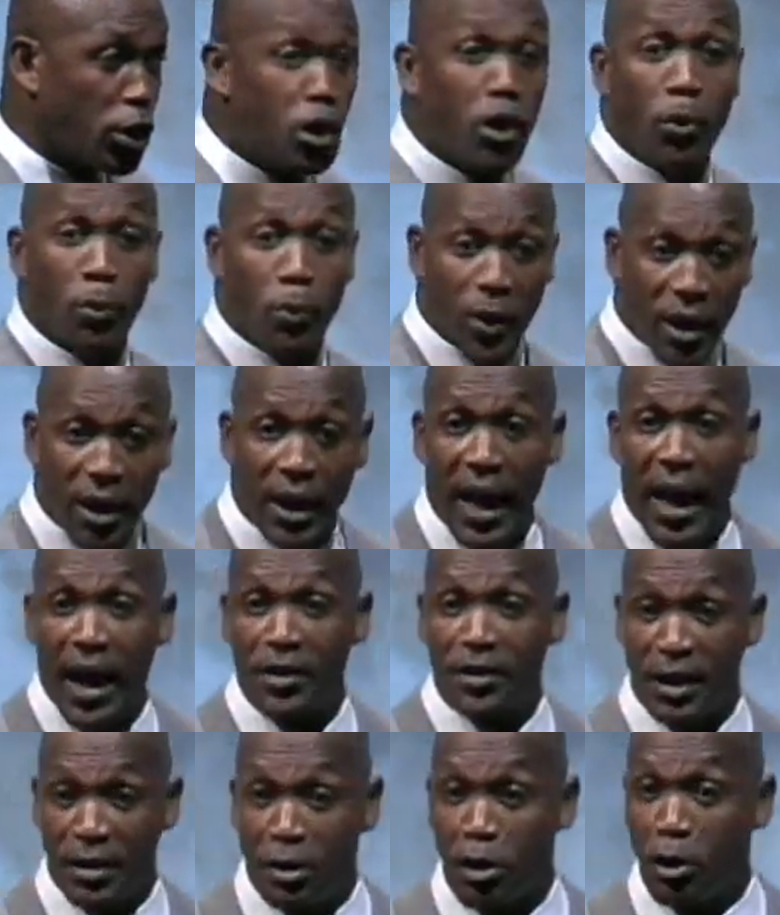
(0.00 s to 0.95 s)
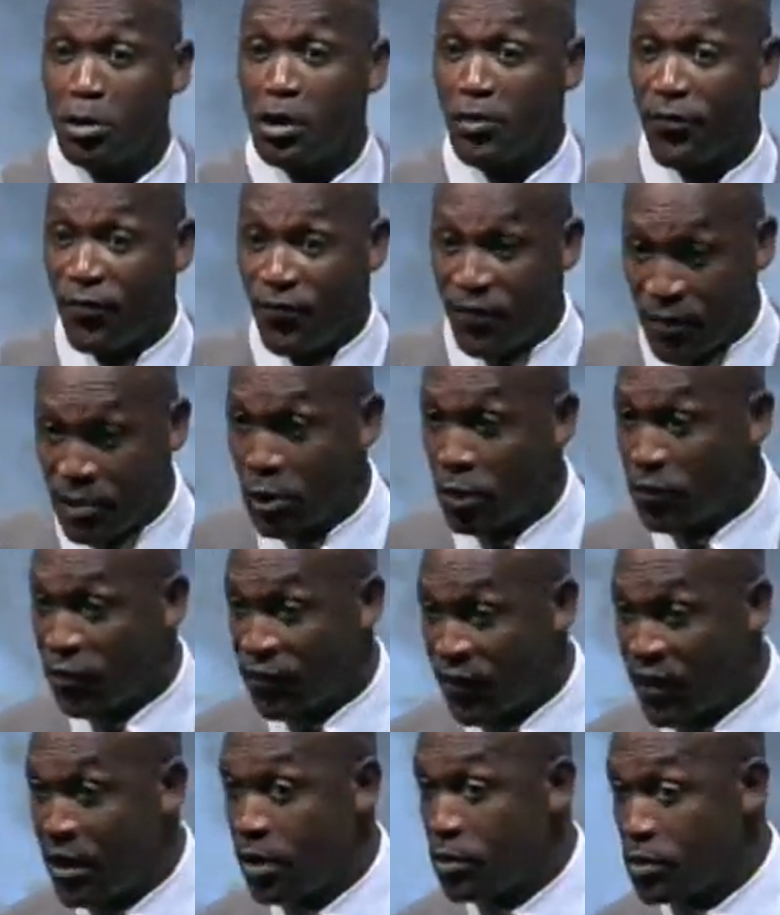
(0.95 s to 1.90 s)
You'll realize that
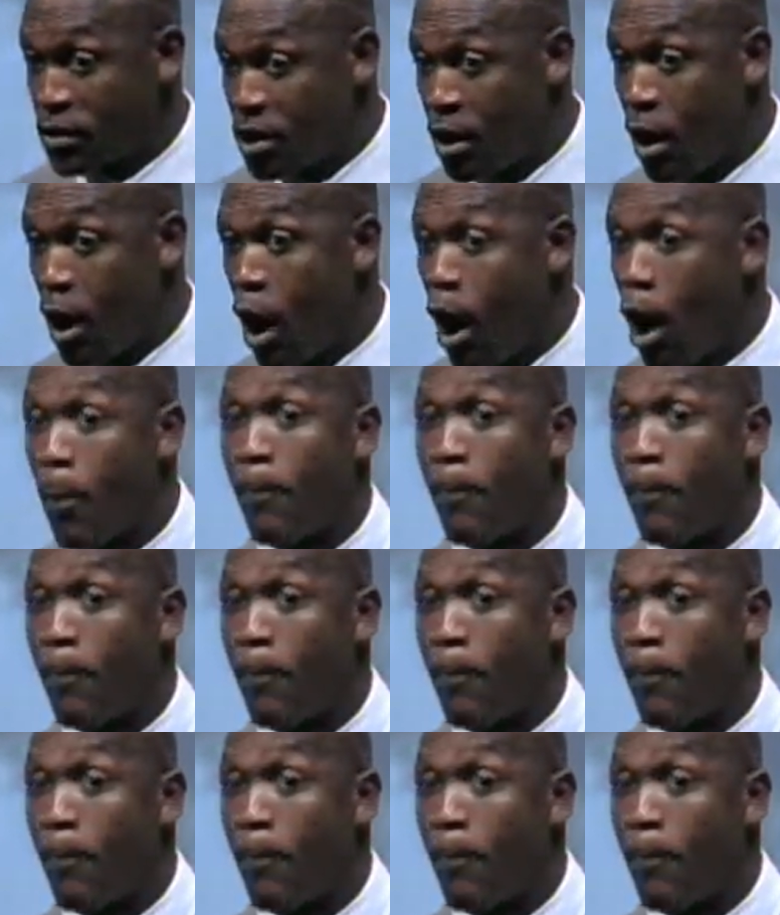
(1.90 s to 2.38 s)
those fears